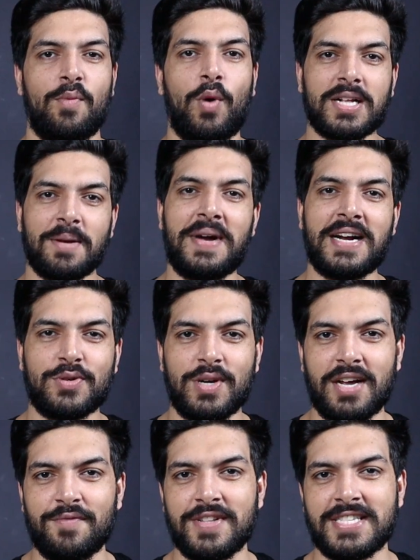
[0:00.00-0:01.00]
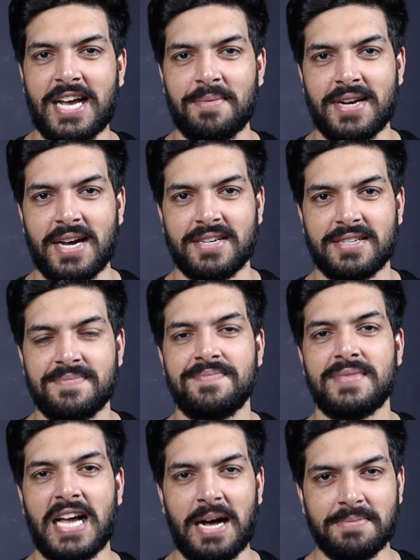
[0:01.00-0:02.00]
Welcome back to Learn with Sam and Ash.
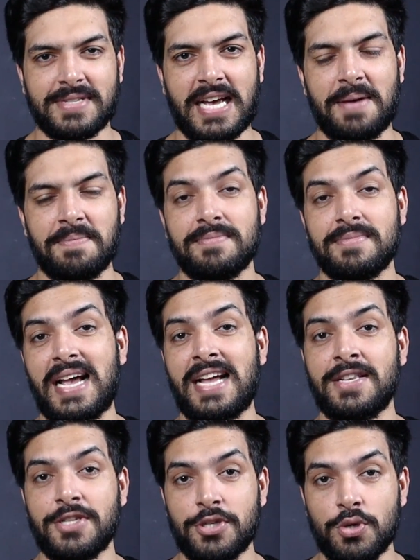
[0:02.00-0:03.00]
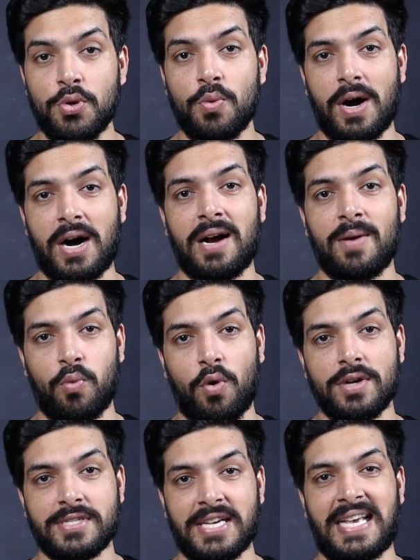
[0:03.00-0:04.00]
I'm Sam and you are
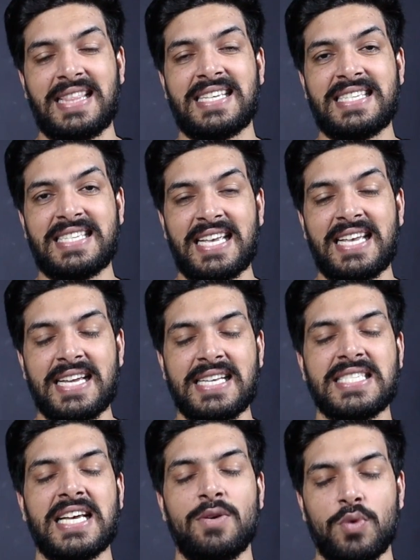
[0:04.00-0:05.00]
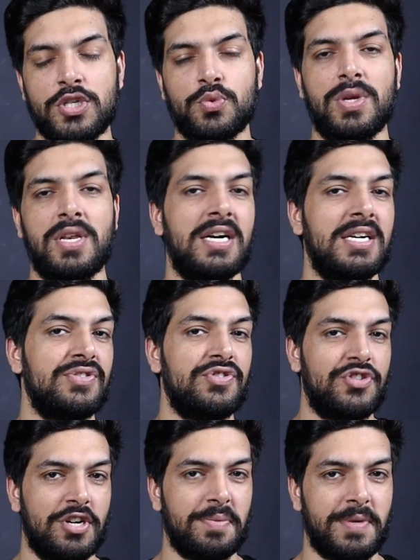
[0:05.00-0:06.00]
watching the series in which we learn
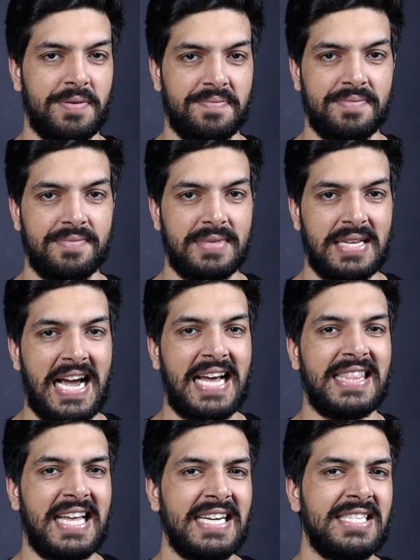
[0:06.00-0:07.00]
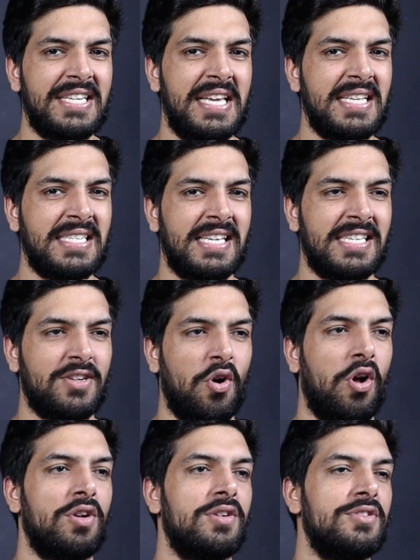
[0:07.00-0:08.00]
German. And that series is
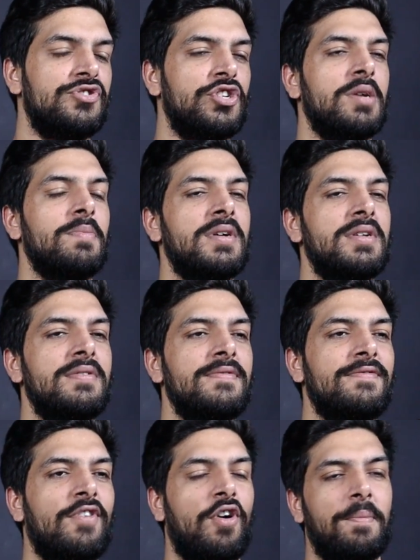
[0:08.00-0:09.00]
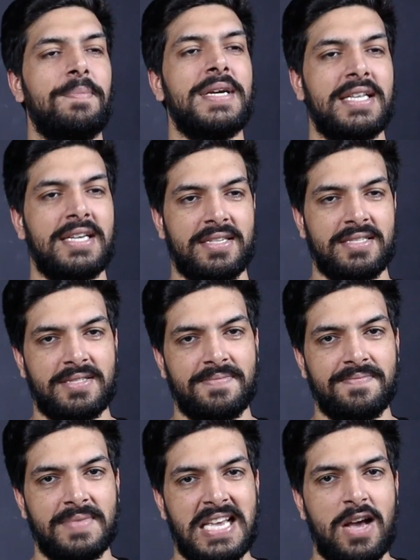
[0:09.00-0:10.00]
called German for Beginners,
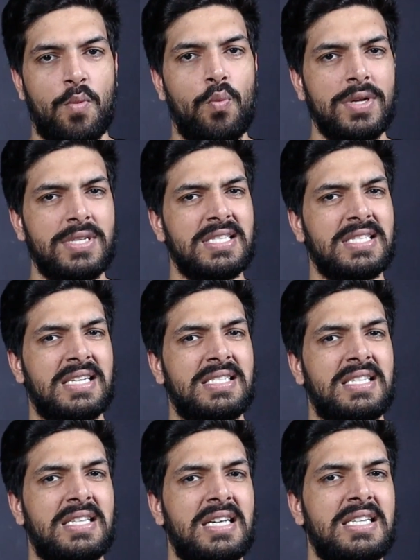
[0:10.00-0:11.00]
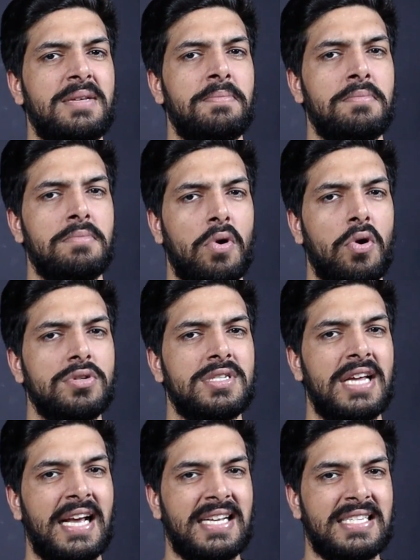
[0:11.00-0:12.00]
which is considered the
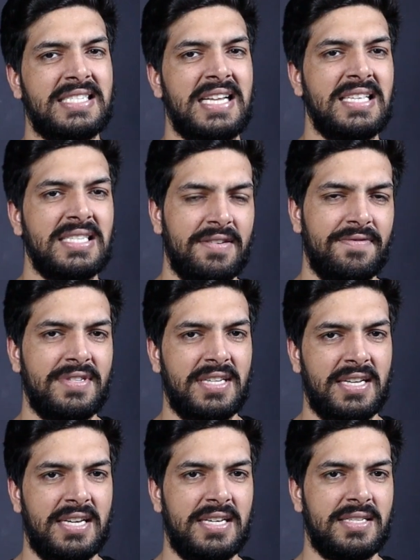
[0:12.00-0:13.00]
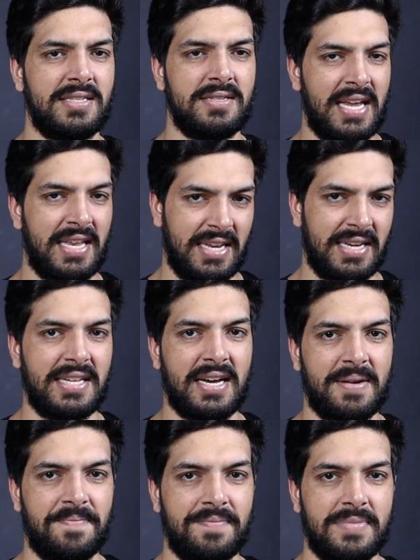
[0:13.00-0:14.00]
most extensive series in India.